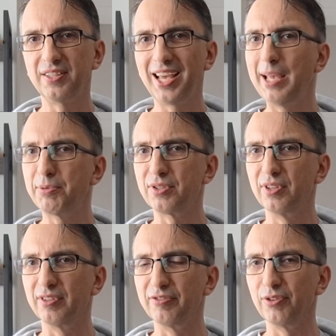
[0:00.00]
taped
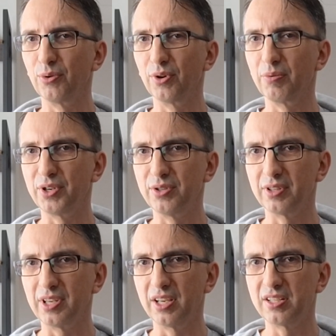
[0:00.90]
to the floor when you
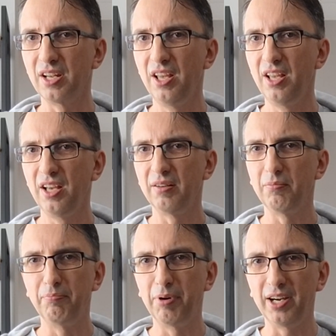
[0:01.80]
do gigs
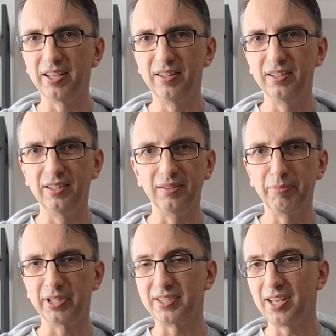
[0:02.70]
by
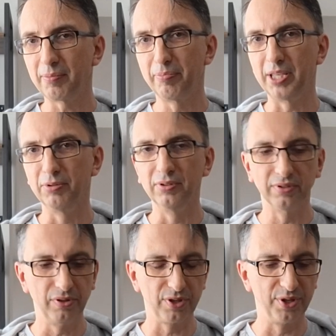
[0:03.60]
the tech
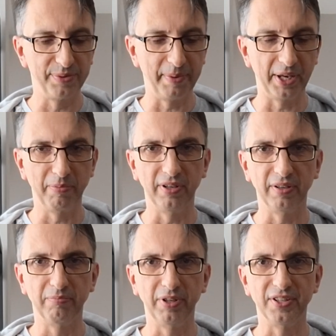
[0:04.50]
people, so to speak,
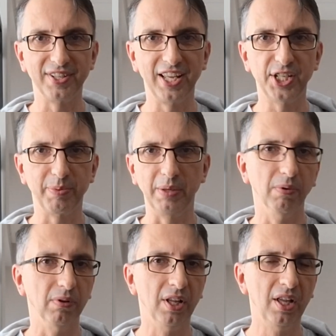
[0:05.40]
by the stage
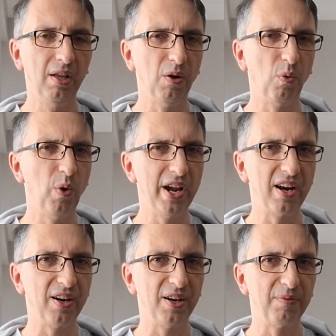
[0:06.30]
people,
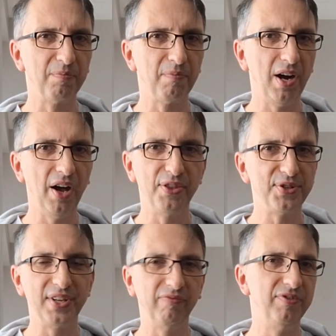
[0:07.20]
where other
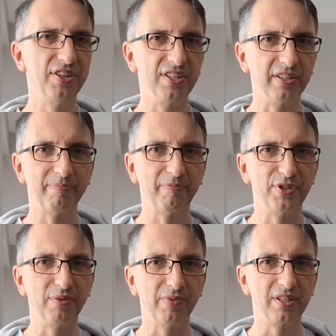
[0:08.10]
stuff doesn't
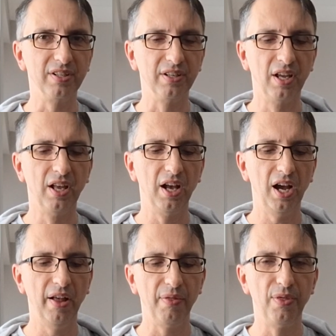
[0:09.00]
for some reason,
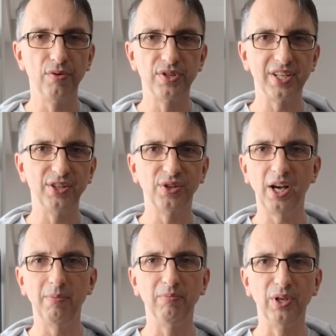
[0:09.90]
and those tend to
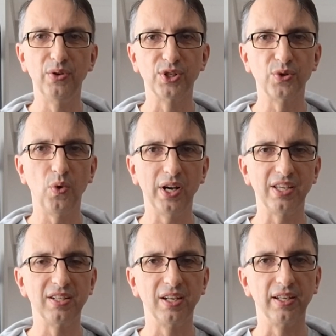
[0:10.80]
come loose quite
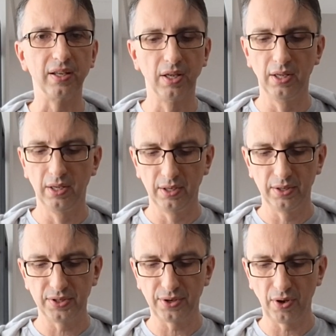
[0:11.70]
easily.
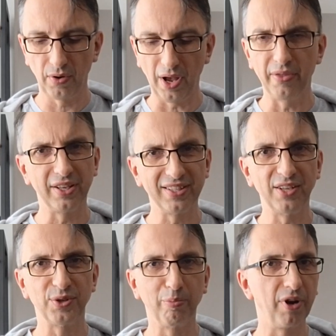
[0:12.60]
So, and they
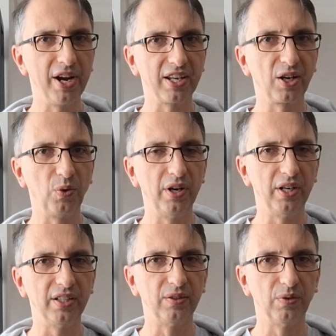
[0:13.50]
tend to break
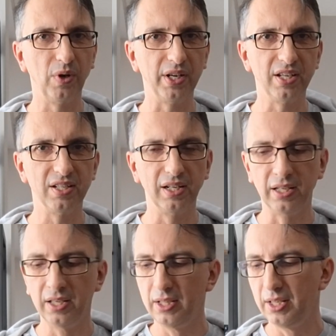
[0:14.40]
quite
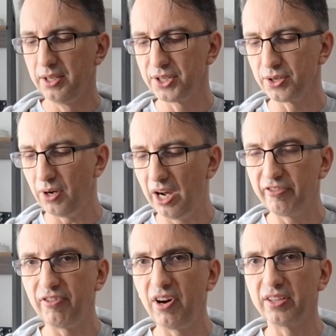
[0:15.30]
easily. So I
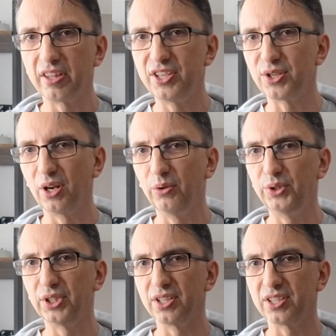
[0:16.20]
find that this
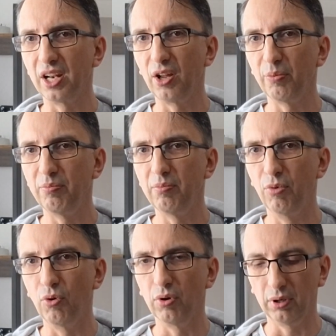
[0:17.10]
solution is a lot
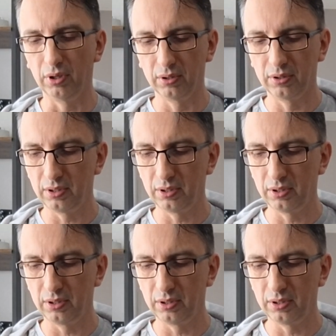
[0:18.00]
more,